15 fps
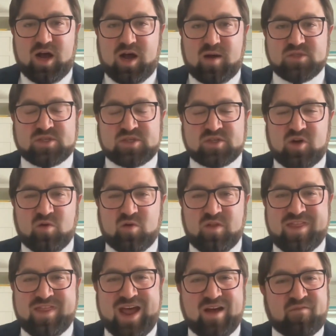So
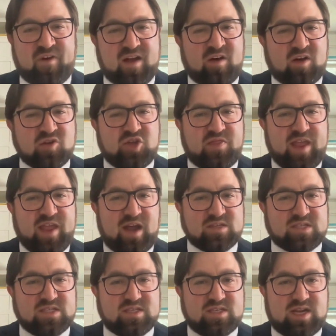that
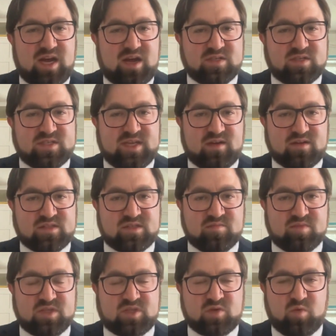$500,000 delta
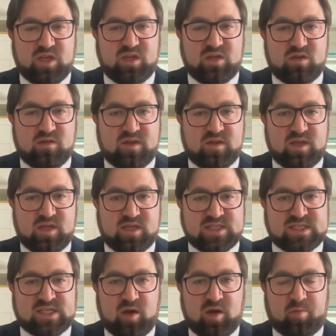between the
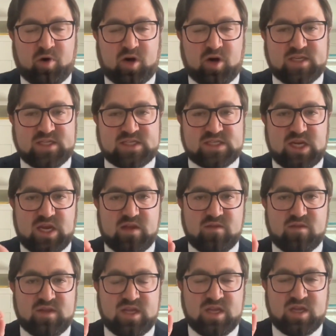sale price
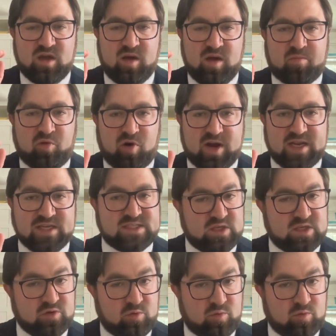and the appraised, either